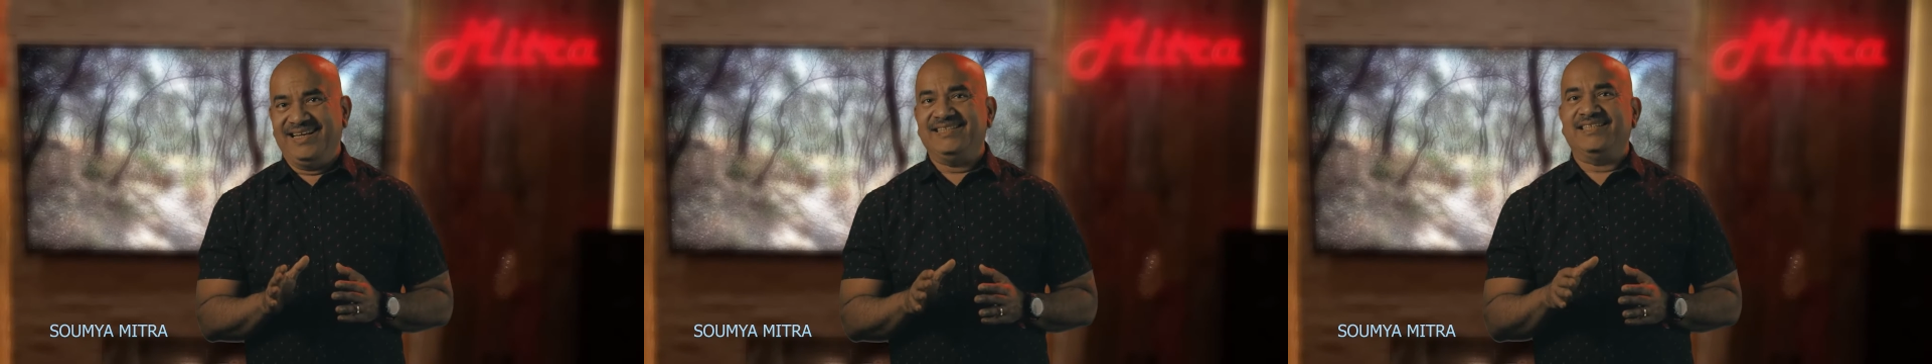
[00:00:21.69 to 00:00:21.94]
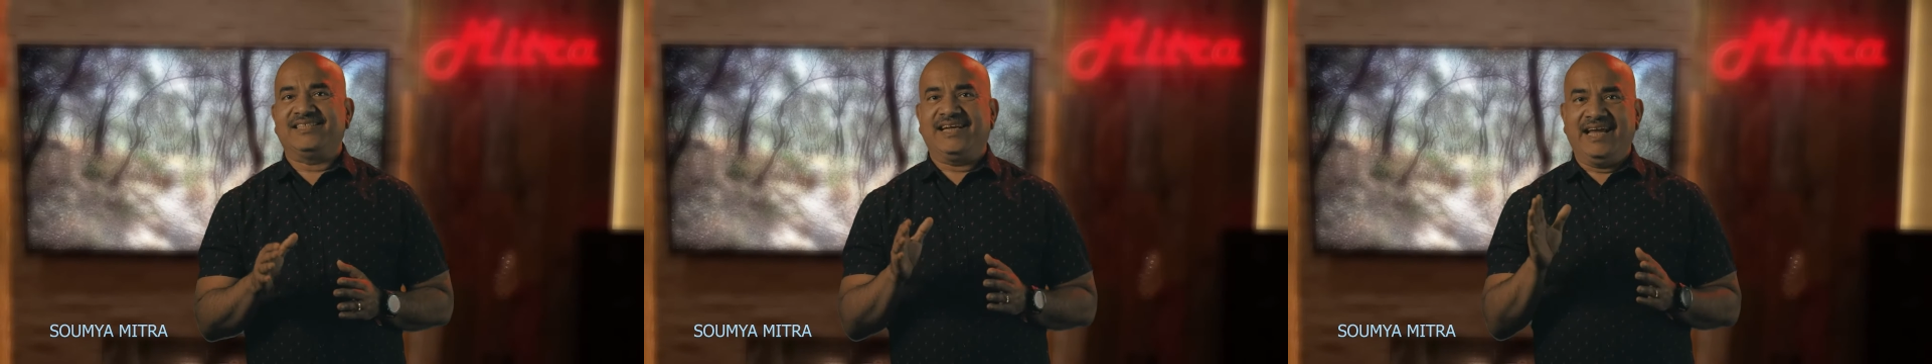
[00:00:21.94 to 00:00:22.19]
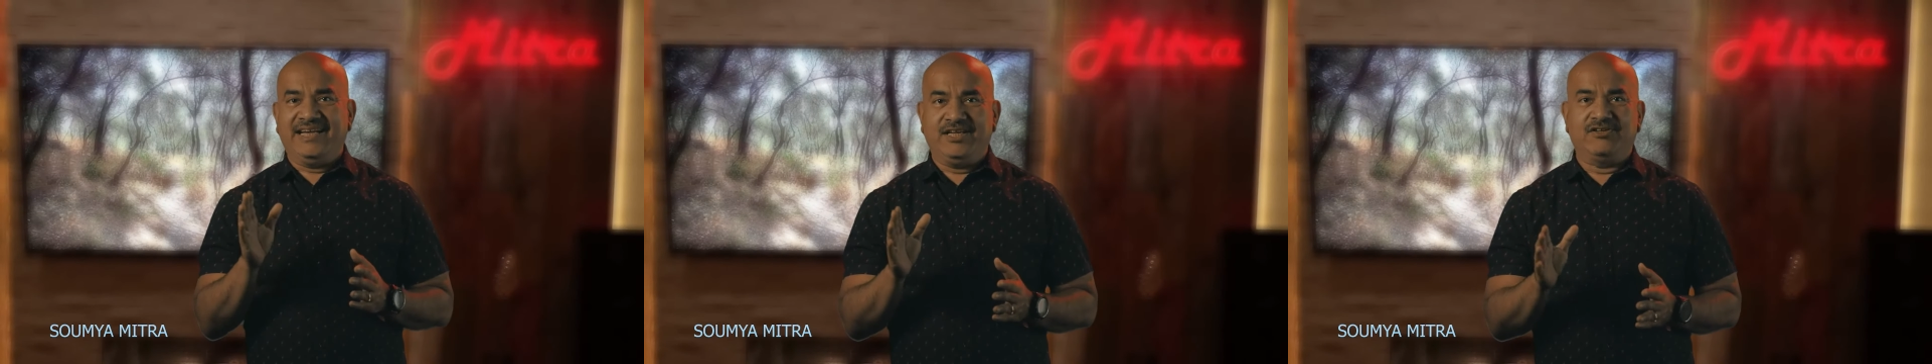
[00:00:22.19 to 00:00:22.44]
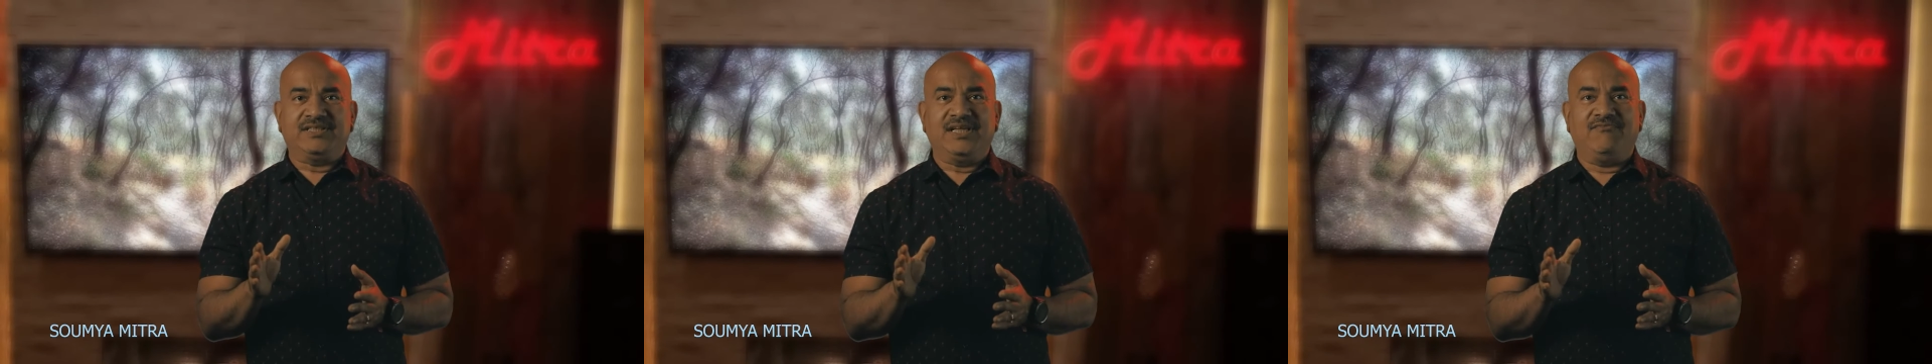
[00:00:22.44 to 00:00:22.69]
Just get
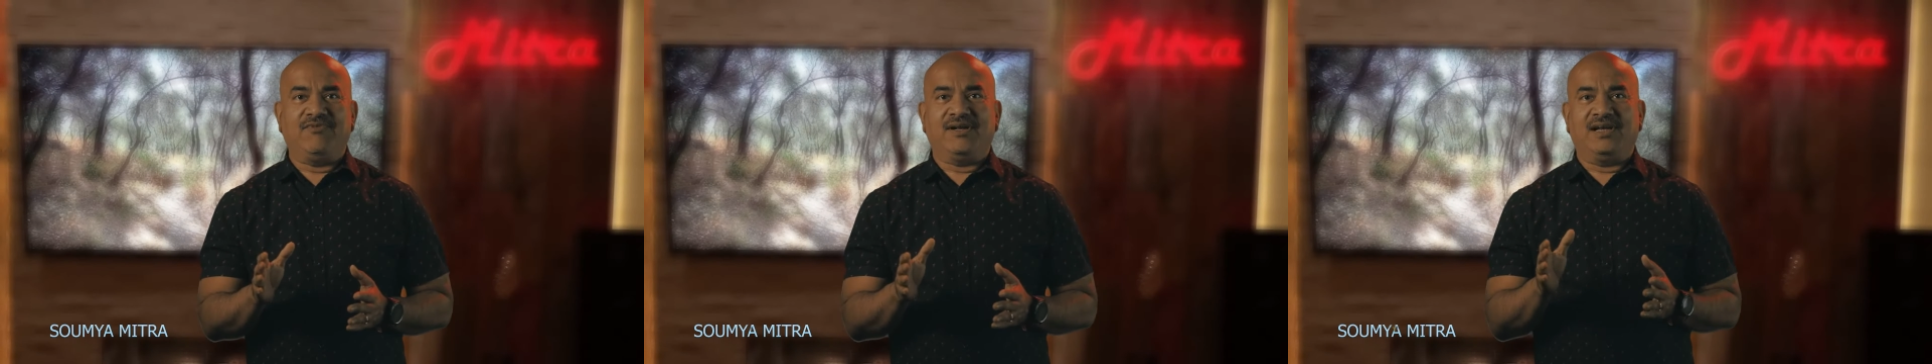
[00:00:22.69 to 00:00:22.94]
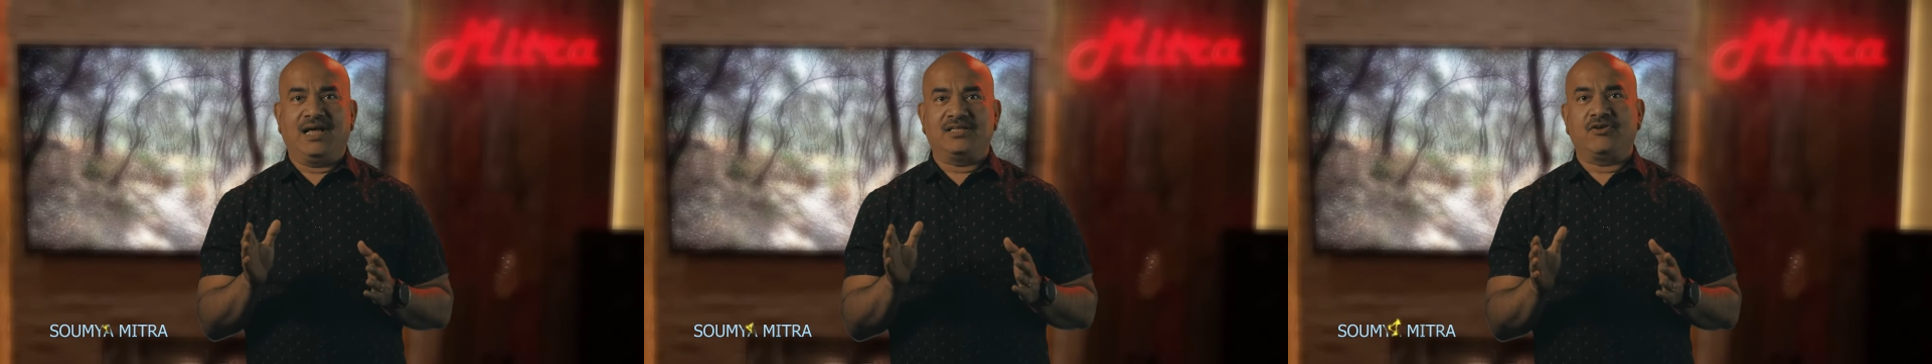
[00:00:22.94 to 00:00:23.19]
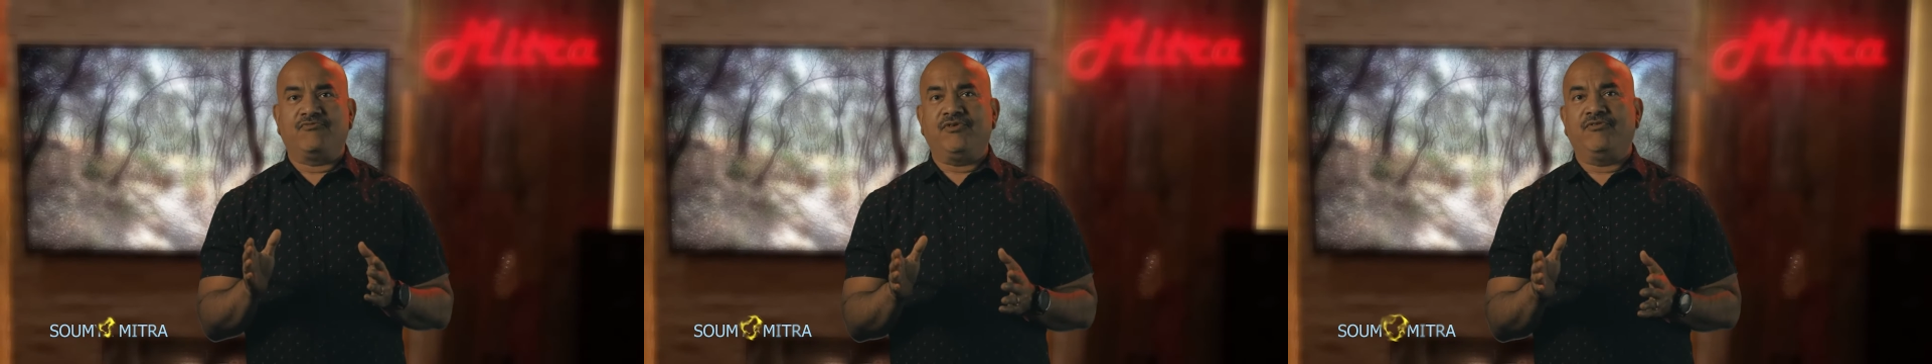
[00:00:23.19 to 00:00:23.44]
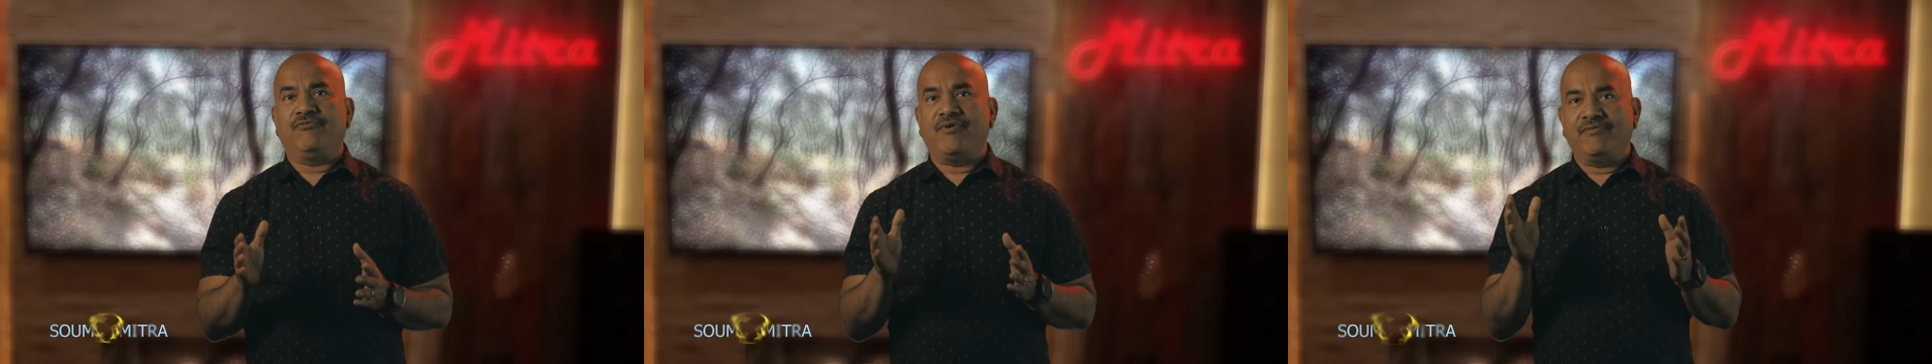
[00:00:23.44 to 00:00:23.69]
yourself a glass of
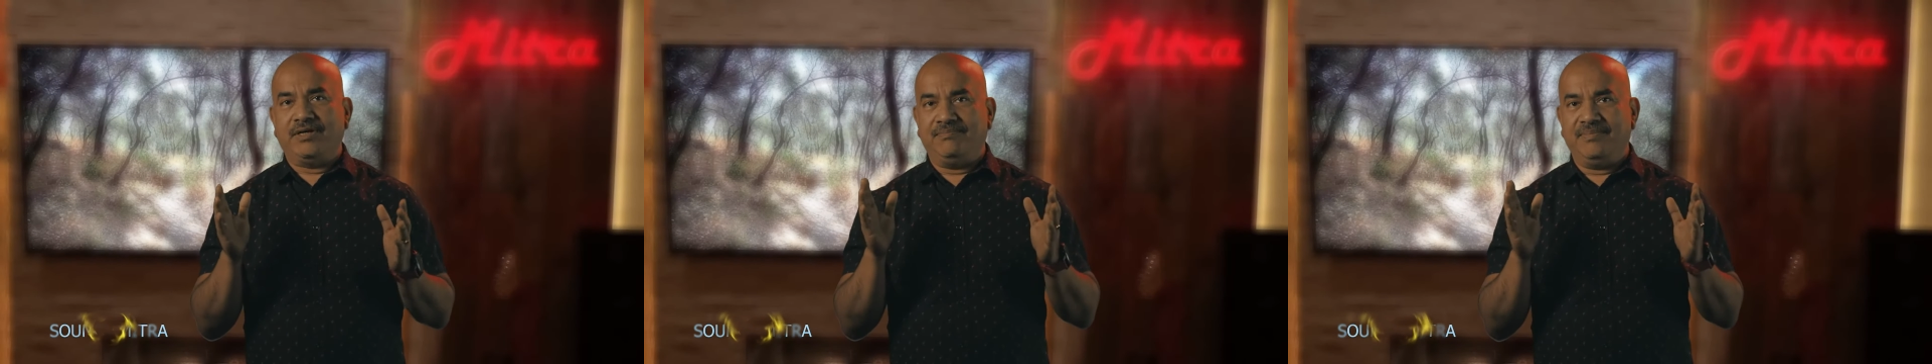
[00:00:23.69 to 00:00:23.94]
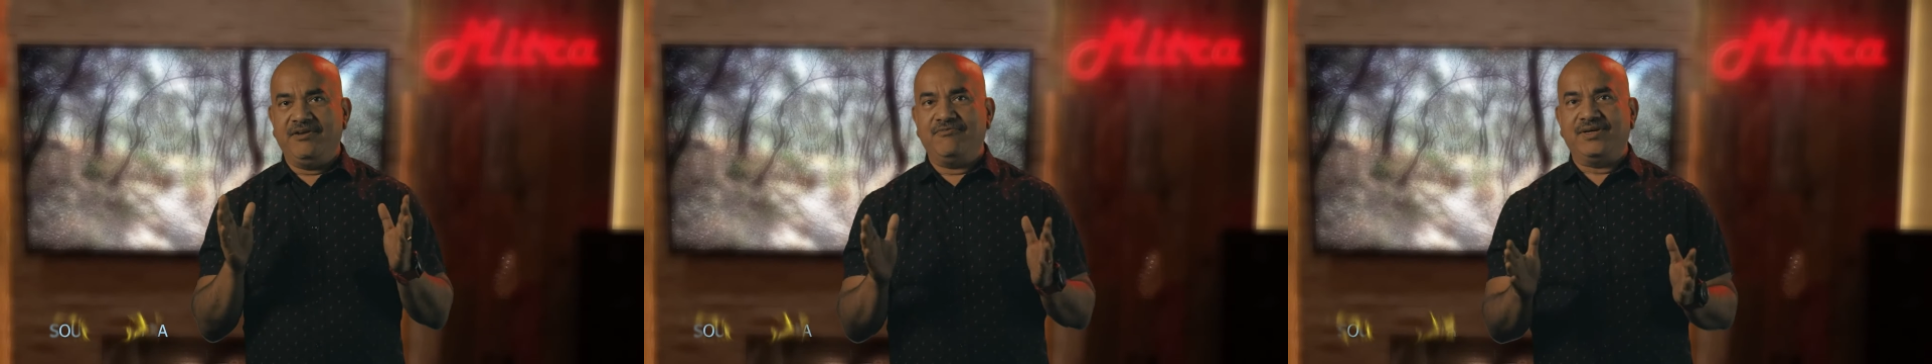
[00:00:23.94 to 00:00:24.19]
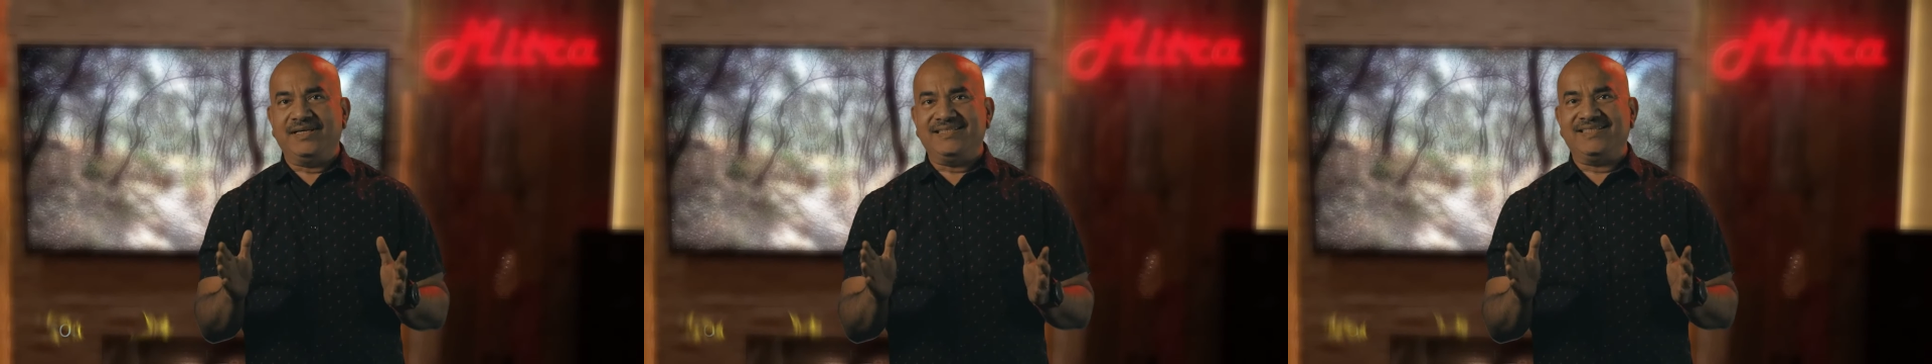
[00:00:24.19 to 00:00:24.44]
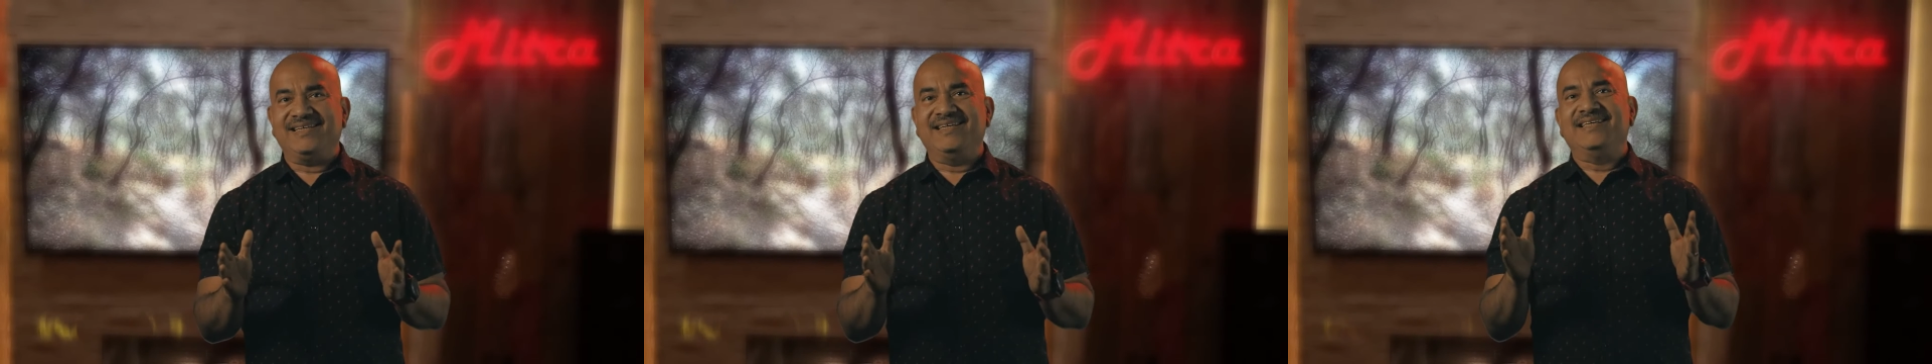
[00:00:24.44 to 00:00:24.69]
your favorite beverage,